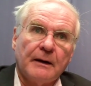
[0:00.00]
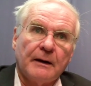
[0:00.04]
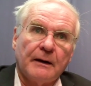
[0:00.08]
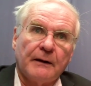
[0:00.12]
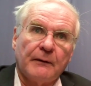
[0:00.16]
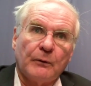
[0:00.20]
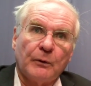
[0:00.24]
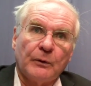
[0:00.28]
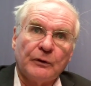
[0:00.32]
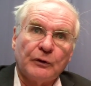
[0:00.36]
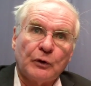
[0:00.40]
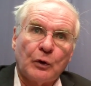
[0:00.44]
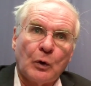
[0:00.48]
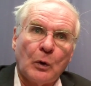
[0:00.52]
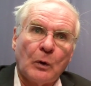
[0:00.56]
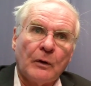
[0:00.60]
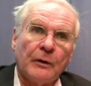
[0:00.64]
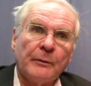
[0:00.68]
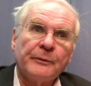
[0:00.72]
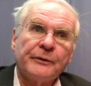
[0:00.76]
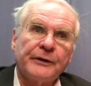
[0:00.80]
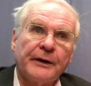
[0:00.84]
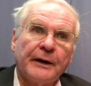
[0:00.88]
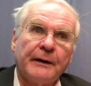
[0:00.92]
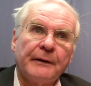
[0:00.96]
I wouldn't call
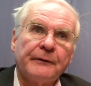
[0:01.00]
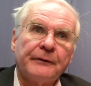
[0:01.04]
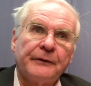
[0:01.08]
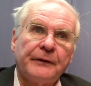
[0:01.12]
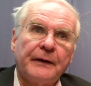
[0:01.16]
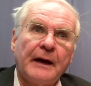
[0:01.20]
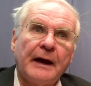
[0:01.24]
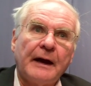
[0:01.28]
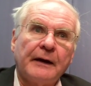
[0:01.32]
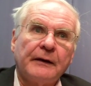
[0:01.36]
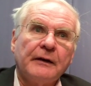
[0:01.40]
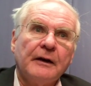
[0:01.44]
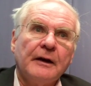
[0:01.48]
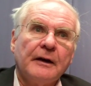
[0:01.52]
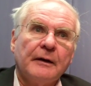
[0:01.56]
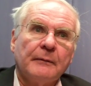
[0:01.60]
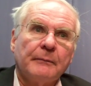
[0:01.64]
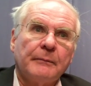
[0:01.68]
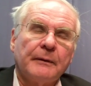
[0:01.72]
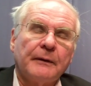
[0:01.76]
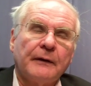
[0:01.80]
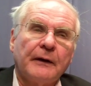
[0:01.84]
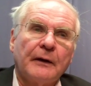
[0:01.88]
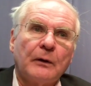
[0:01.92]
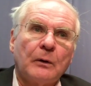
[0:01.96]
themselves that,
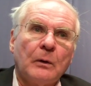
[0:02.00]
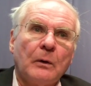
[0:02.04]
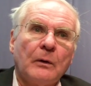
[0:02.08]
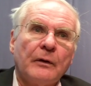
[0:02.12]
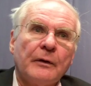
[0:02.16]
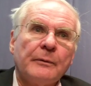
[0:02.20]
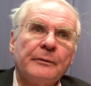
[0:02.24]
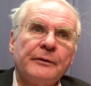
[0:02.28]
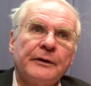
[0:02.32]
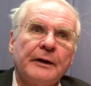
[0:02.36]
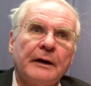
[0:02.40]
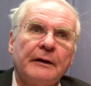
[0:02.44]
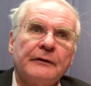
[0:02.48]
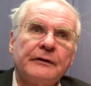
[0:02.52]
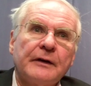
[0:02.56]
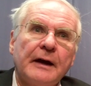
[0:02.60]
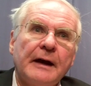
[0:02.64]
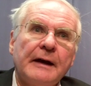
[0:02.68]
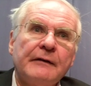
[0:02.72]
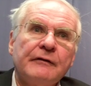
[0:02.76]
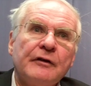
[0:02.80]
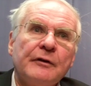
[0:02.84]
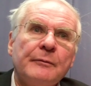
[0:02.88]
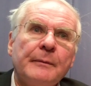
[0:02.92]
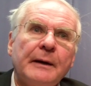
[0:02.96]
but they call themselves a
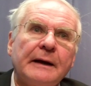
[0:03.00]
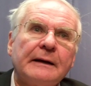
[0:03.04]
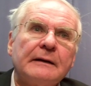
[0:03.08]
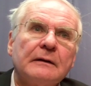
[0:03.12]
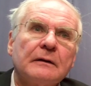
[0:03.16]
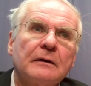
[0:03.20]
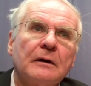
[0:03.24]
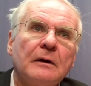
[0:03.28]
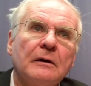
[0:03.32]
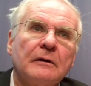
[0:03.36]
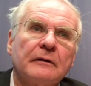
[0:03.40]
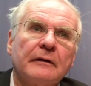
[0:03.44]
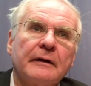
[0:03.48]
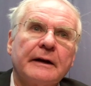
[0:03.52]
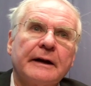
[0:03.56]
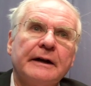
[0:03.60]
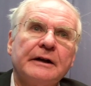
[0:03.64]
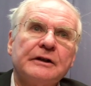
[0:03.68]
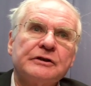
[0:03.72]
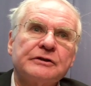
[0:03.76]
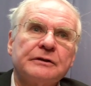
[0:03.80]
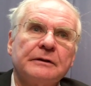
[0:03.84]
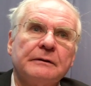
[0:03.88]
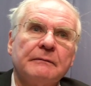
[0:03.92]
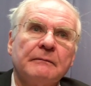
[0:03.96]
heavy metal
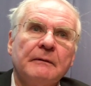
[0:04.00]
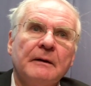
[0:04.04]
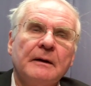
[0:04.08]
congregation.